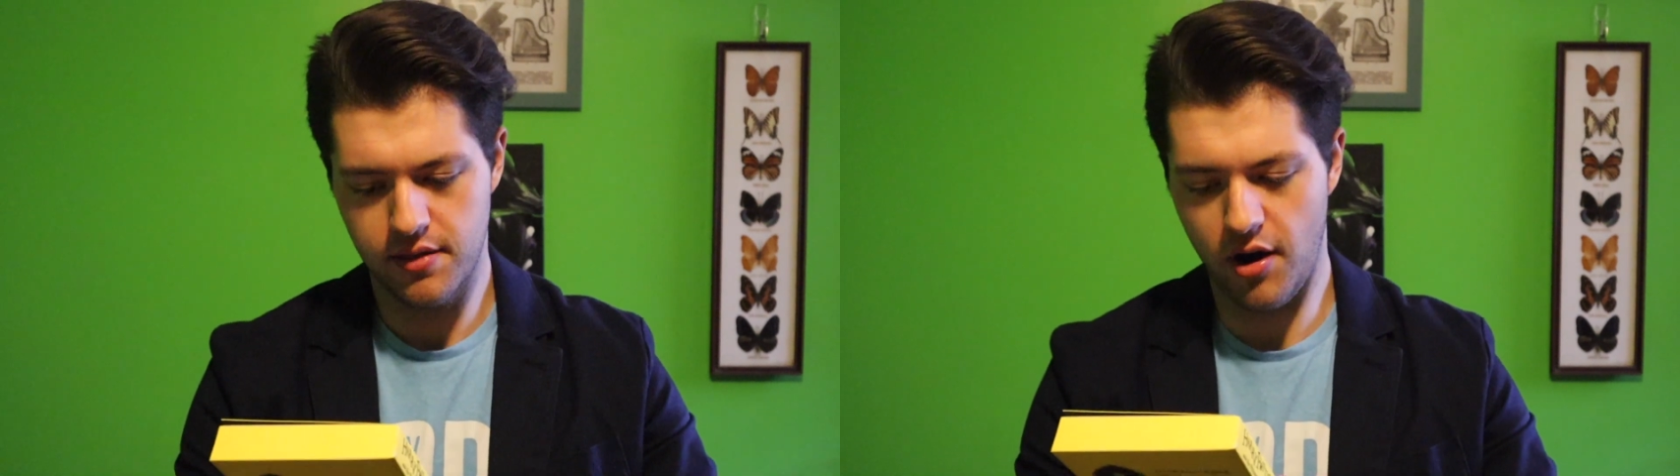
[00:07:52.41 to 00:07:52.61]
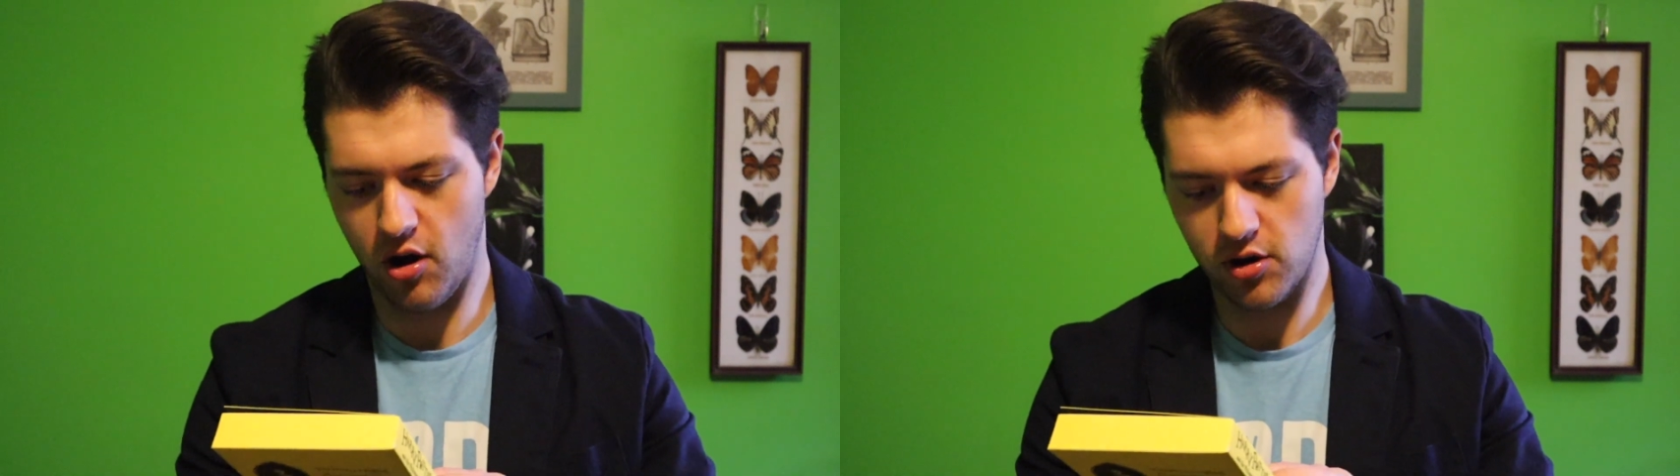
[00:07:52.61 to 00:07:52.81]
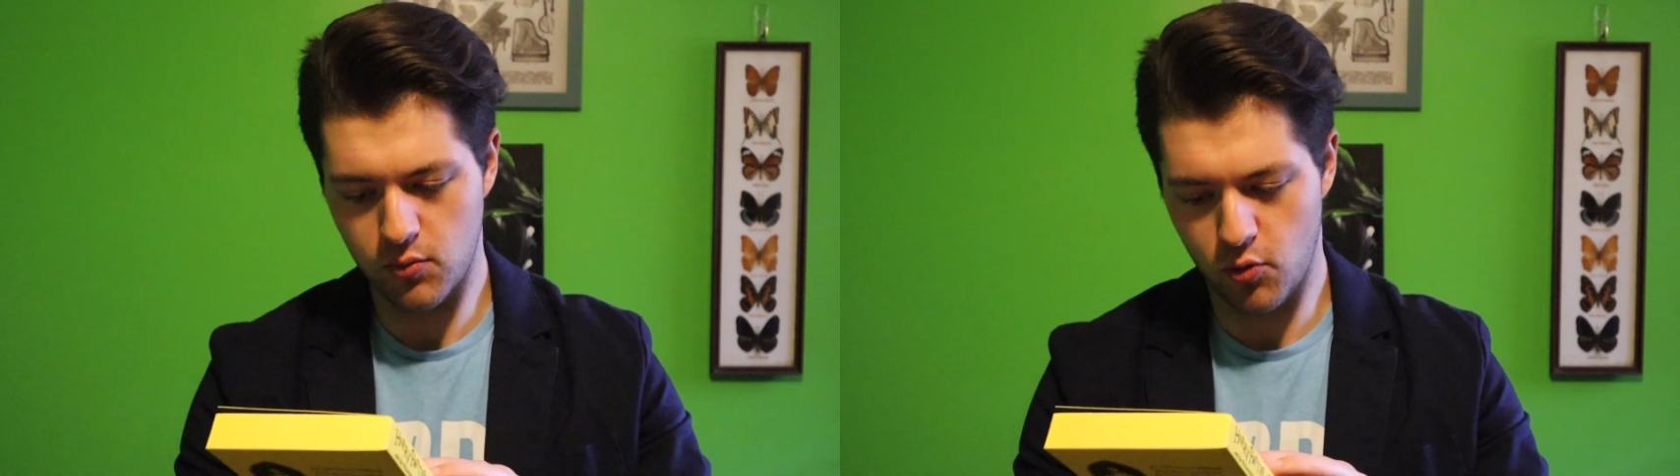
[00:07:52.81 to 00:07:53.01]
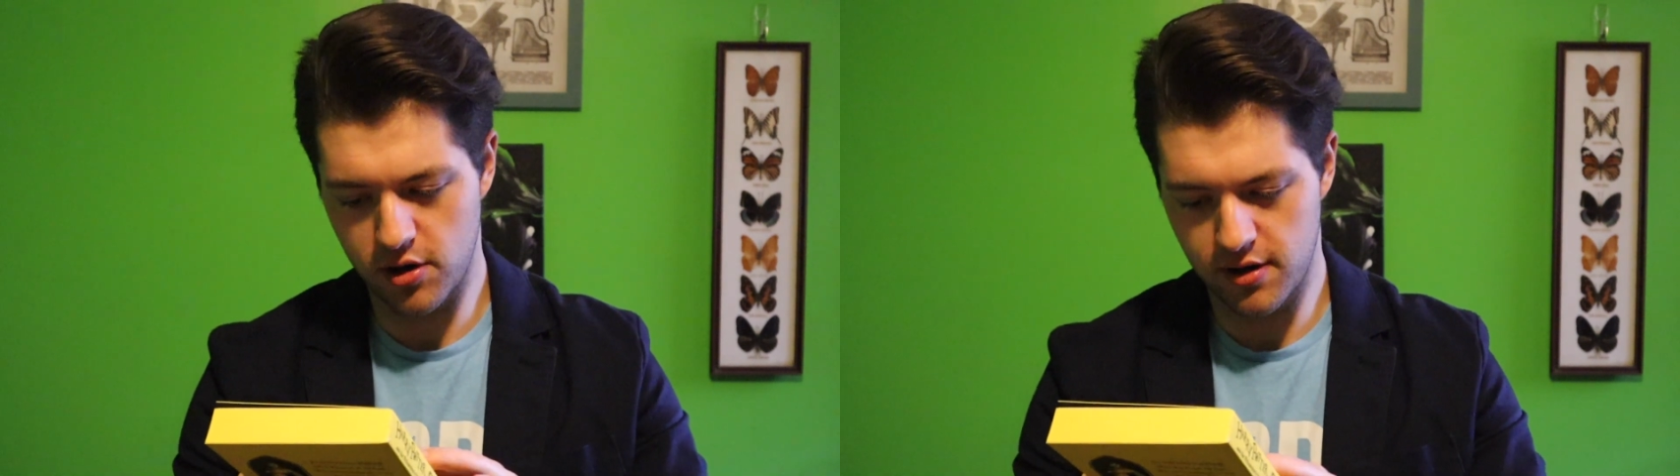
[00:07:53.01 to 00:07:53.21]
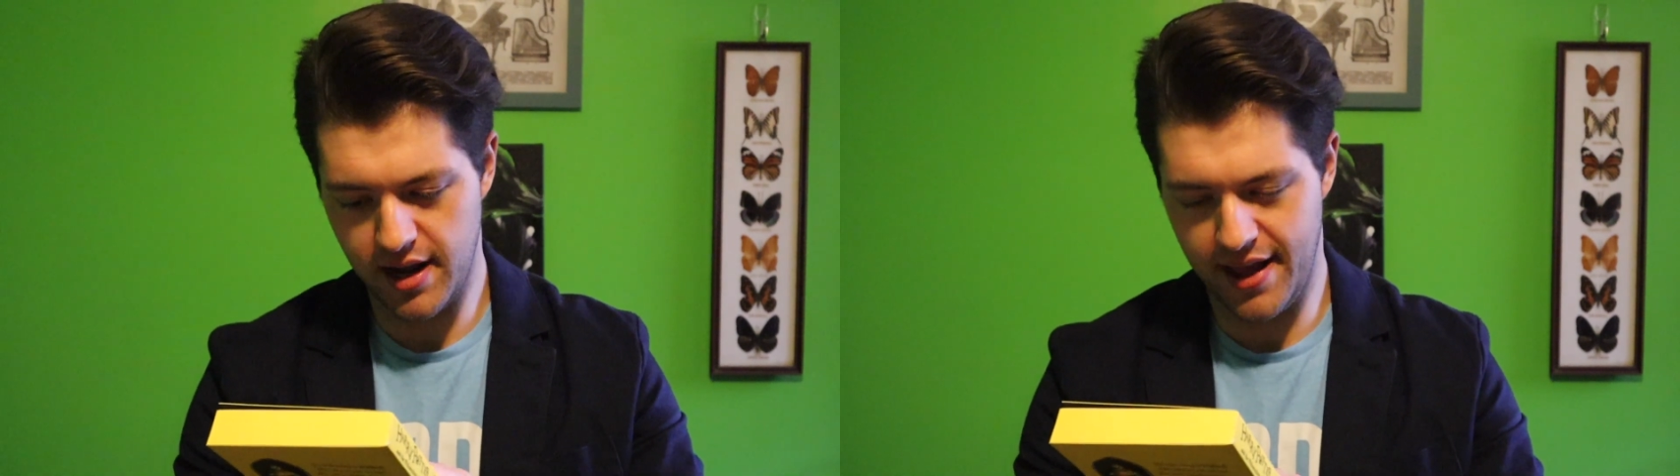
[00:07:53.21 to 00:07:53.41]
the
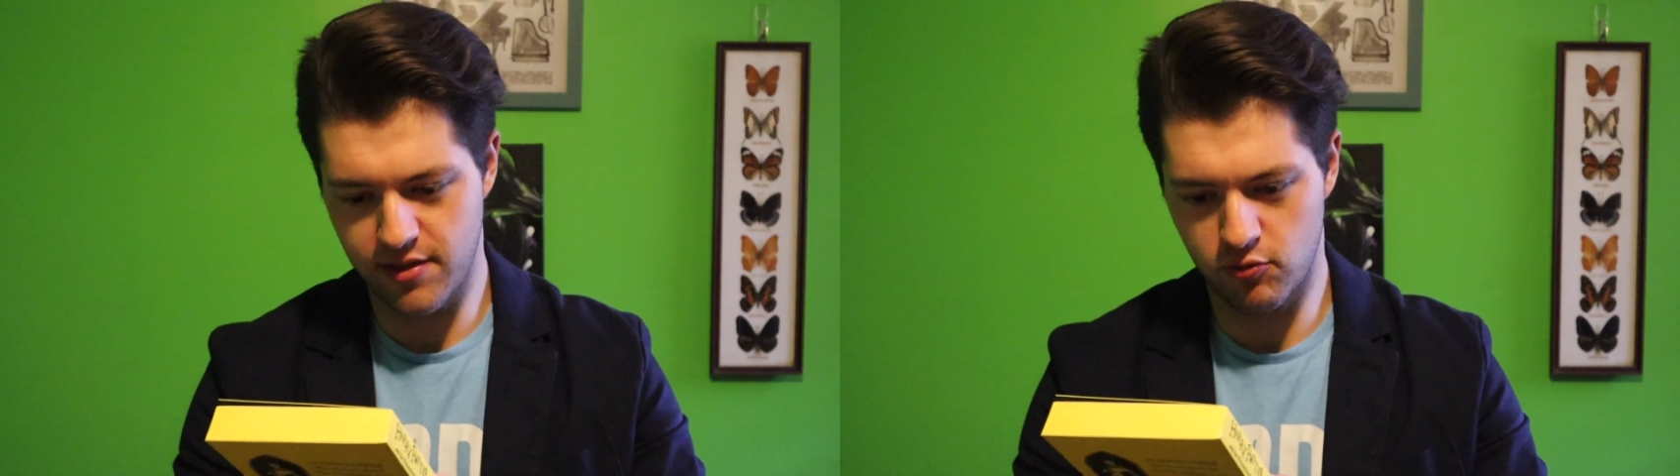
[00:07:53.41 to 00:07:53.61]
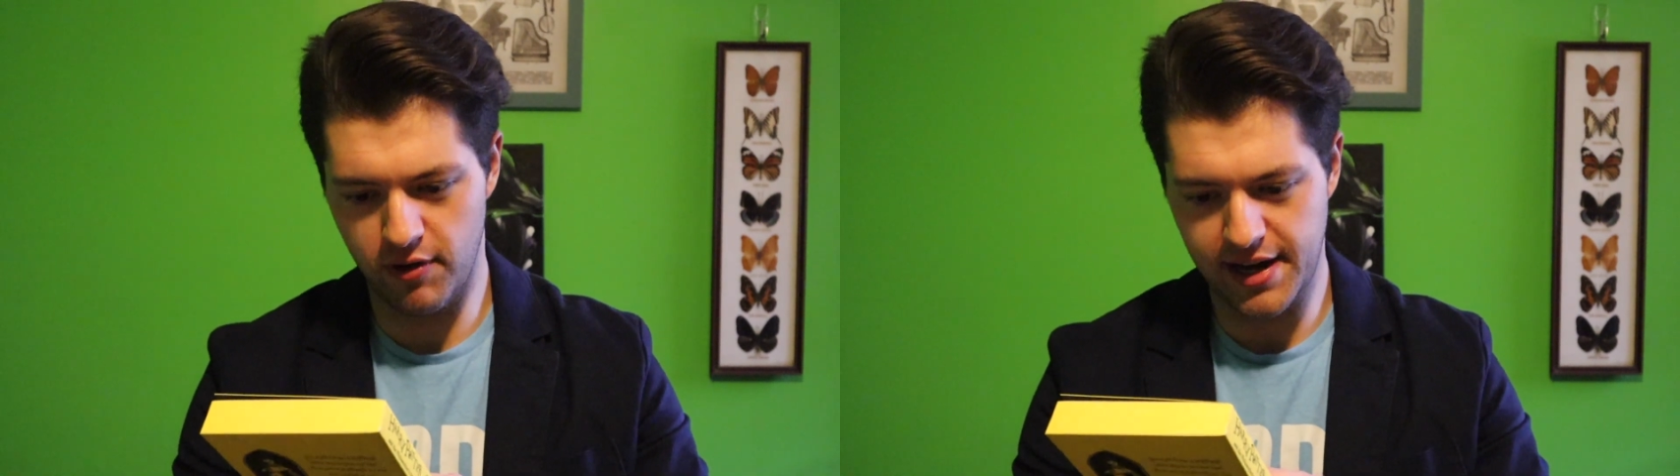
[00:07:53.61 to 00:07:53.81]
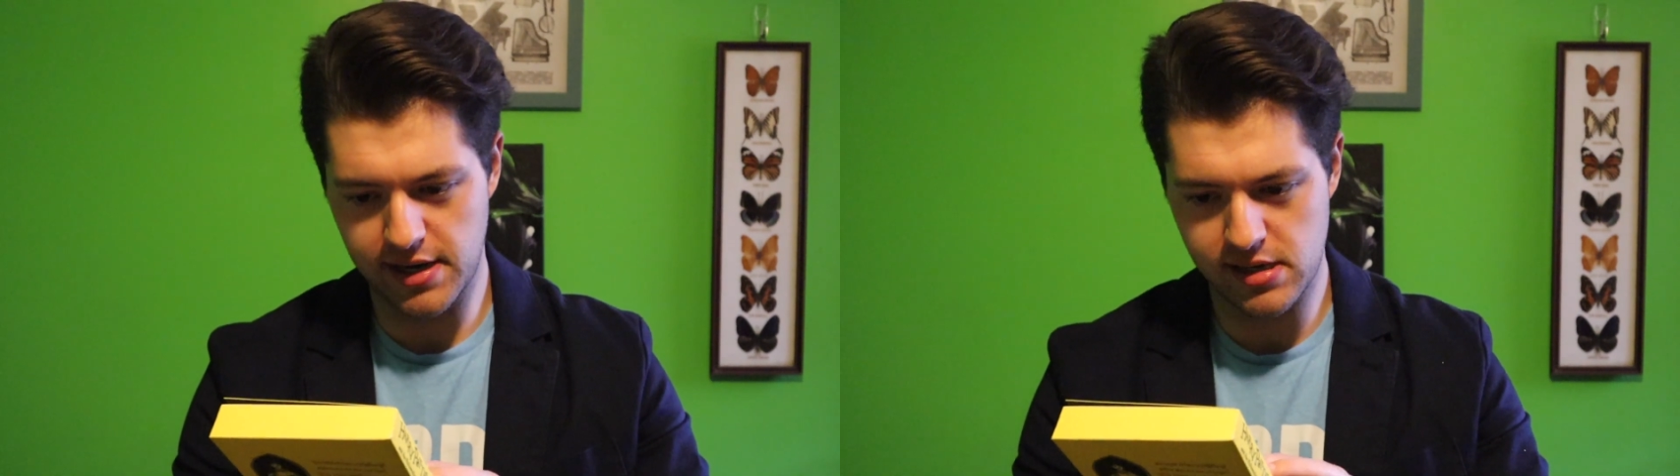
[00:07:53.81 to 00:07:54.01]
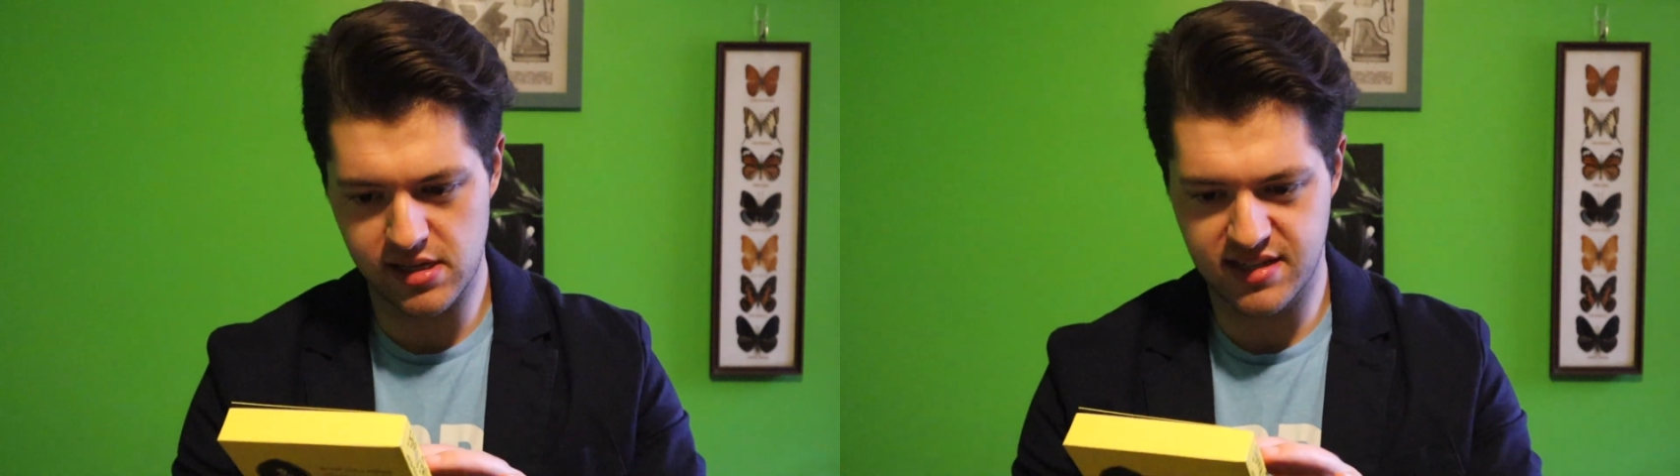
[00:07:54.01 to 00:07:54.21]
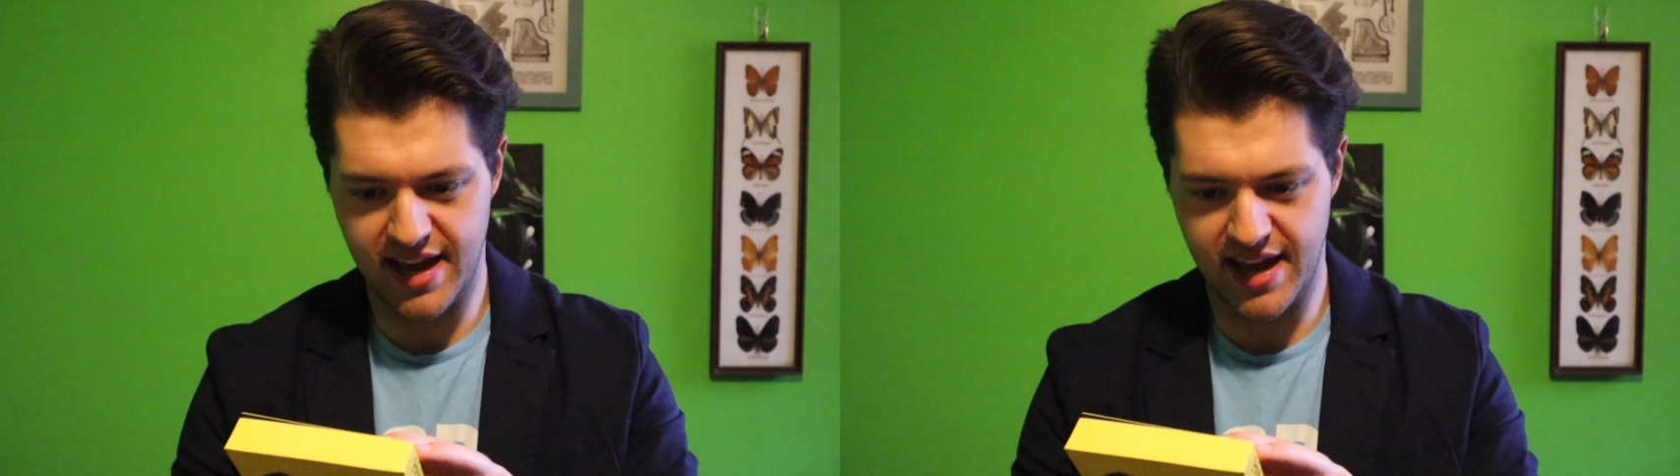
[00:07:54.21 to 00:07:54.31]
artwork and the raised